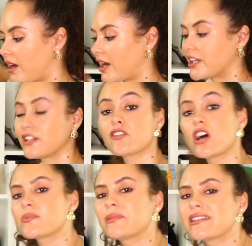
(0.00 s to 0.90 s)
I have
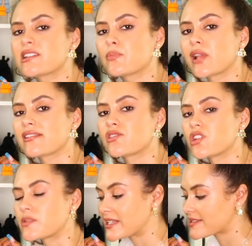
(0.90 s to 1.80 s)
got blister
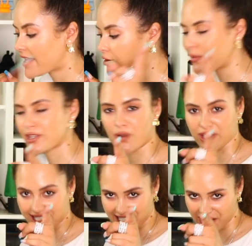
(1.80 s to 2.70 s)
plasters, because they always
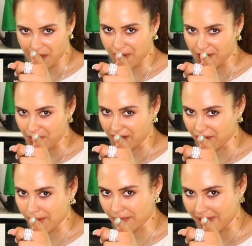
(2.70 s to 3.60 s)
want to sneak up on you when
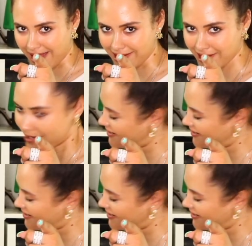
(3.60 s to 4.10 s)
you're not prepared.